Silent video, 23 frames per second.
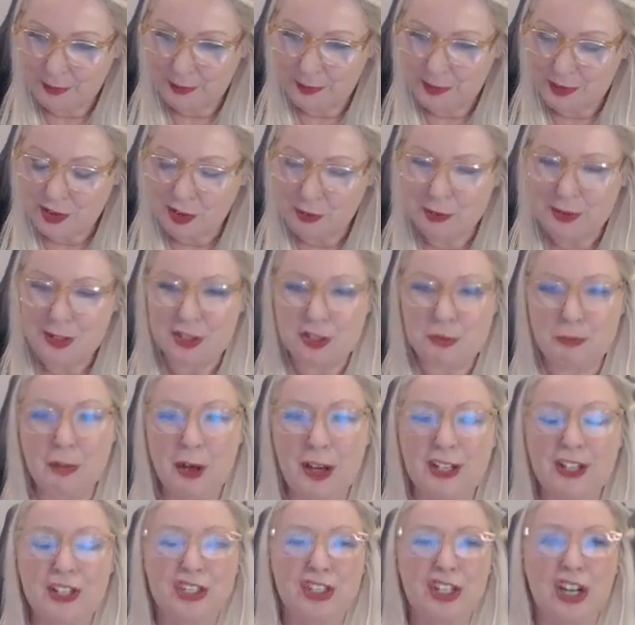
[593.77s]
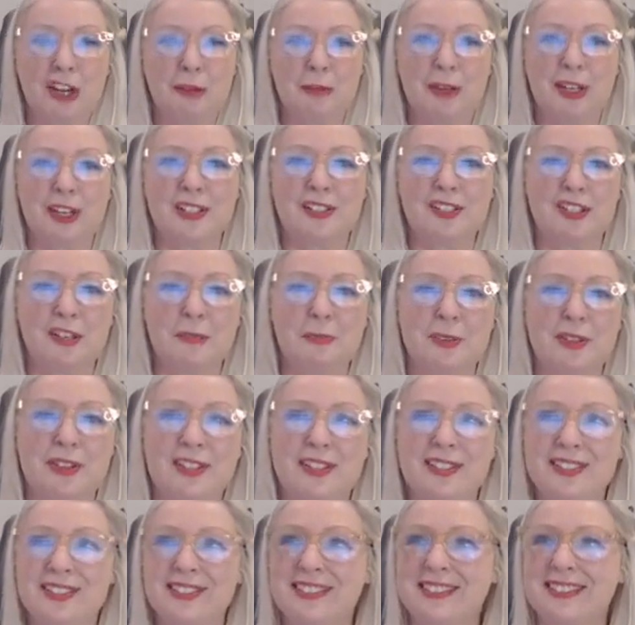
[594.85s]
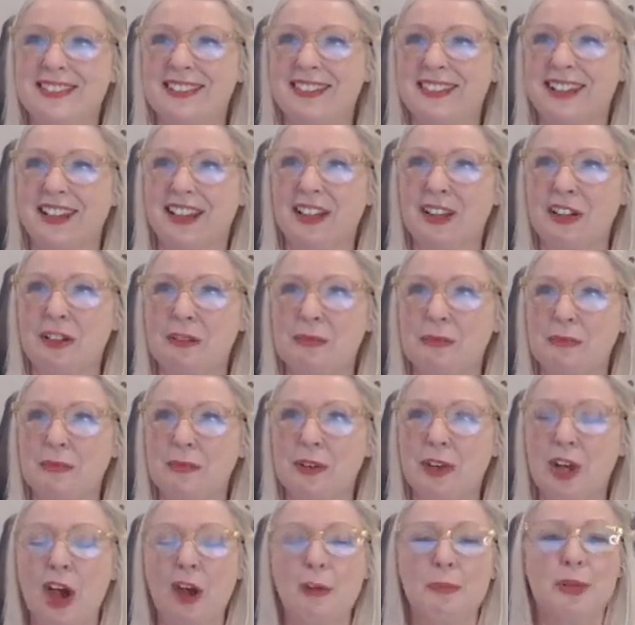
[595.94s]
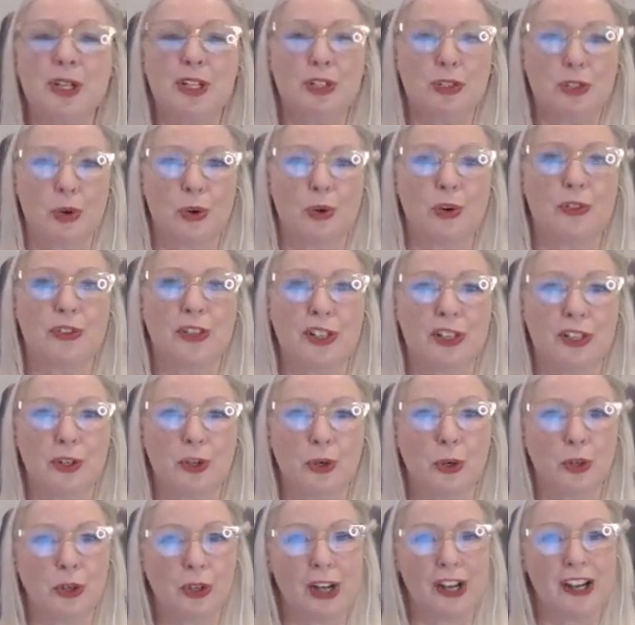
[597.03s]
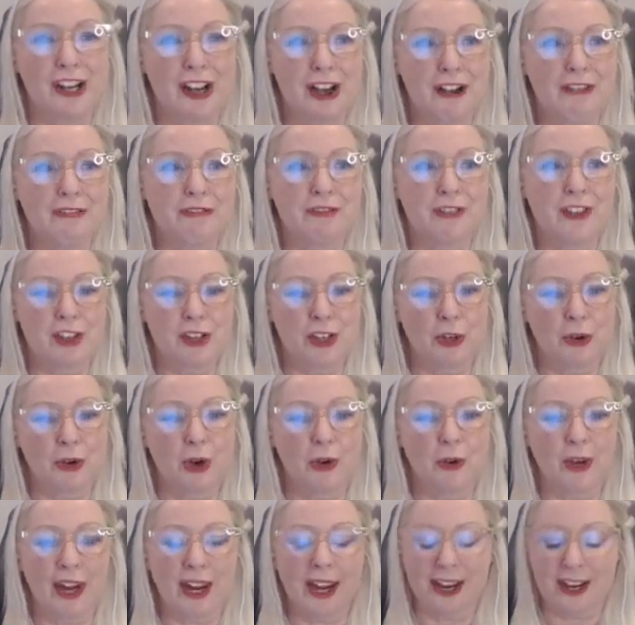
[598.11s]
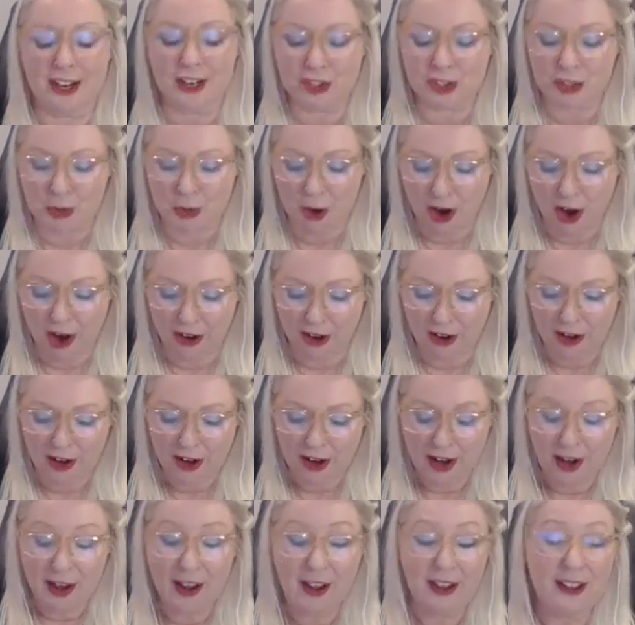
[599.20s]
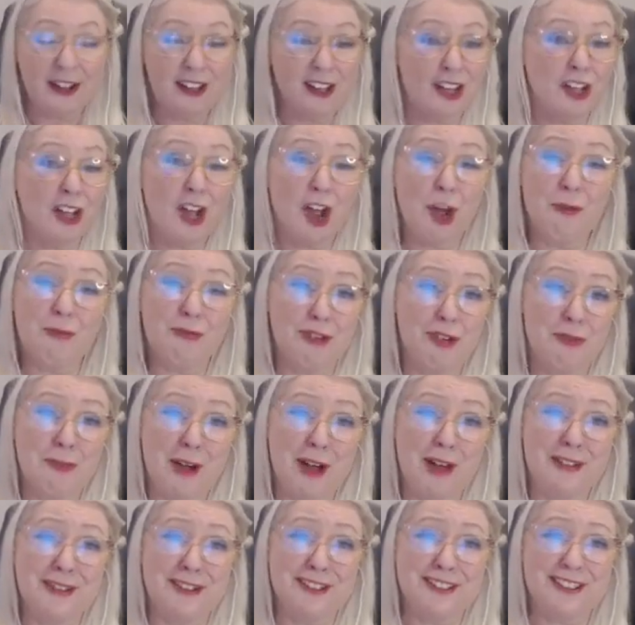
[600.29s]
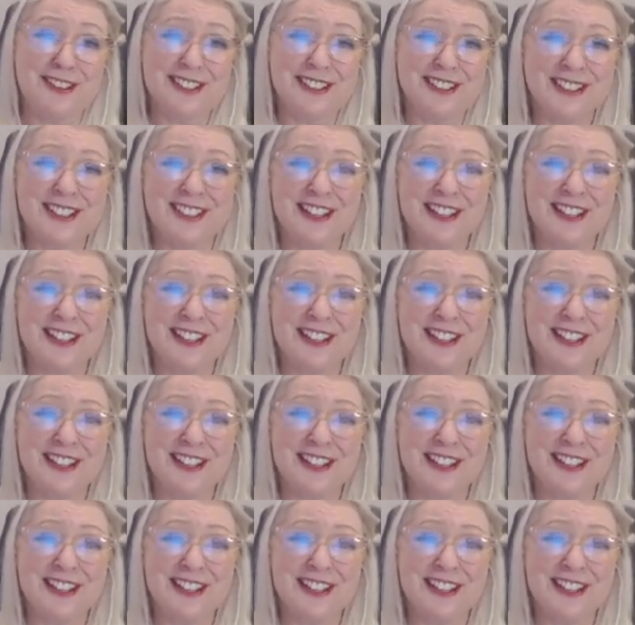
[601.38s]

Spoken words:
some of this body shaming and some of this not being told that you're enough, that you're okay as you are, can come from others.